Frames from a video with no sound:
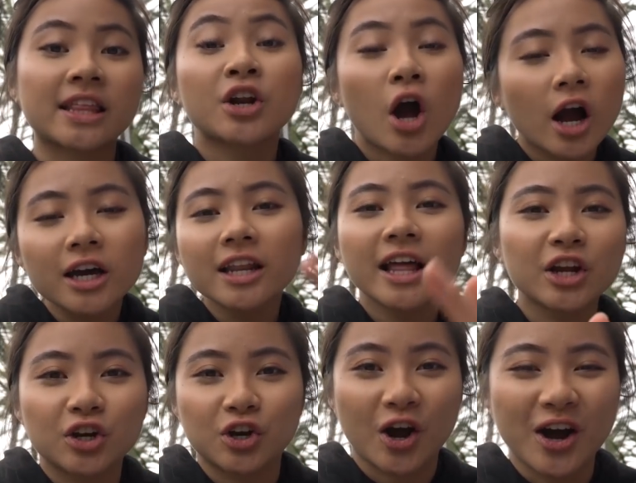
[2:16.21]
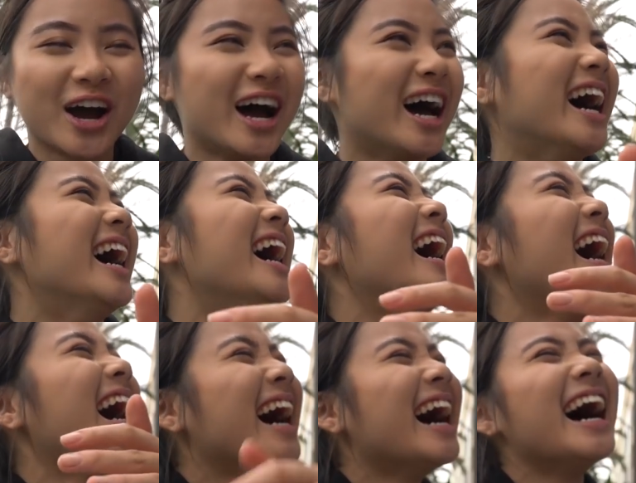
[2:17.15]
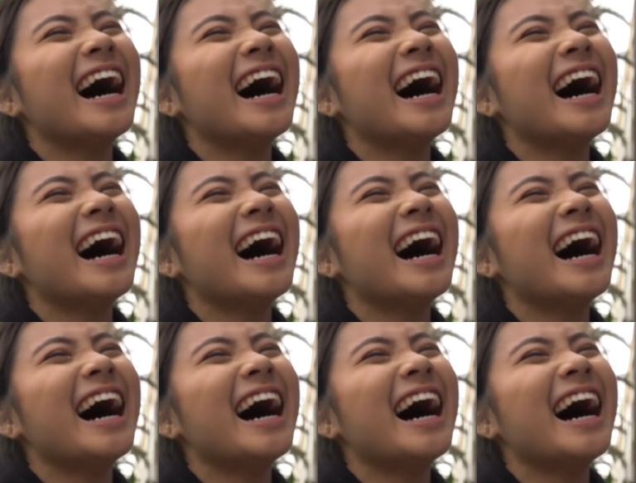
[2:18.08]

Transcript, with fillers: They're not gonna like your content.